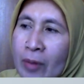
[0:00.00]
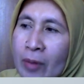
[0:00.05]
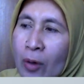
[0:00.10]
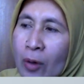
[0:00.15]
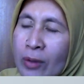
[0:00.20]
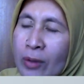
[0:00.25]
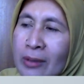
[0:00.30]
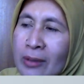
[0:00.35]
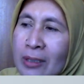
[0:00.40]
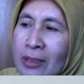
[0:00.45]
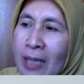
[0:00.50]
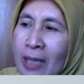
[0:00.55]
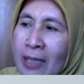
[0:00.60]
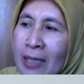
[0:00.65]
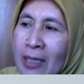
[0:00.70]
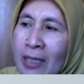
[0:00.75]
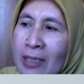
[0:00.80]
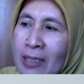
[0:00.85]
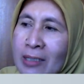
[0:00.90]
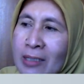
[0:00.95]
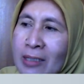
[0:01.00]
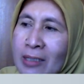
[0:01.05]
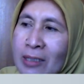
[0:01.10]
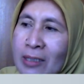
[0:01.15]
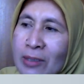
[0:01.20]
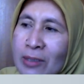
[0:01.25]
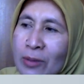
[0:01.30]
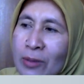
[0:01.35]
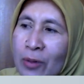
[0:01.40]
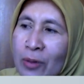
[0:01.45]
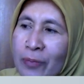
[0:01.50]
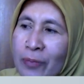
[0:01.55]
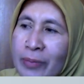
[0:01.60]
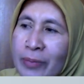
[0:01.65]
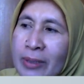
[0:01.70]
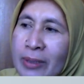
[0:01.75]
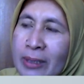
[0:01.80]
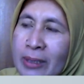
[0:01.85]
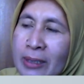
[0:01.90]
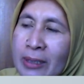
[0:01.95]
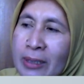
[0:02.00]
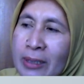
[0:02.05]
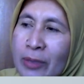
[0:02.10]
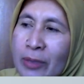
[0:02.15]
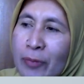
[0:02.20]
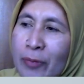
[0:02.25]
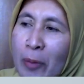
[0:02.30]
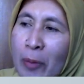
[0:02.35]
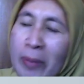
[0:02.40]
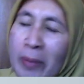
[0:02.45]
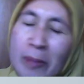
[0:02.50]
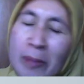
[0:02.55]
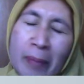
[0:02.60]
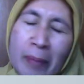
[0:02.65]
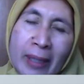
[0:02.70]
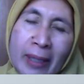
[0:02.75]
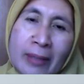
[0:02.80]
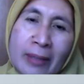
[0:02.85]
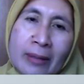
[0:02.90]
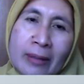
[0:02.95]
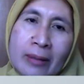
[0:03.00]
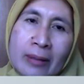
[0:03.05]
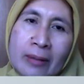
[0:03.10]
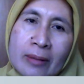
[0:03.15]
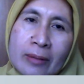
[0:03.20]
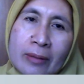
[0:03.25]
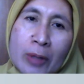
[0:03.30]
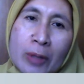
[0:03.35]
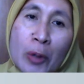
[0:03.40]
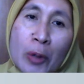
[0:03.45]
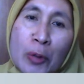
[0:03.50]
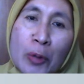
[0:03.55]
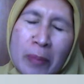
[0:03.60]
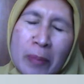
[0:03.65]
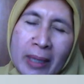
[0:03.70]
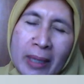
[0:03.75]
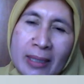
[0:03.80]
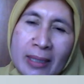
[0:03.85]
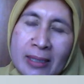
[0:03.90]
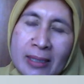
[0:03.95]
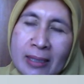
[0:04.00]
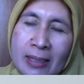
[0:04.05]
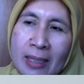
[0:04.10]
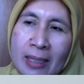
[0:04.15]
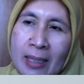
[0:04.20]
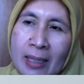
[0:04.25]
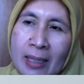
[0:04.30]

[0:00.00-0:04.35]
content analysis of the development plan documents.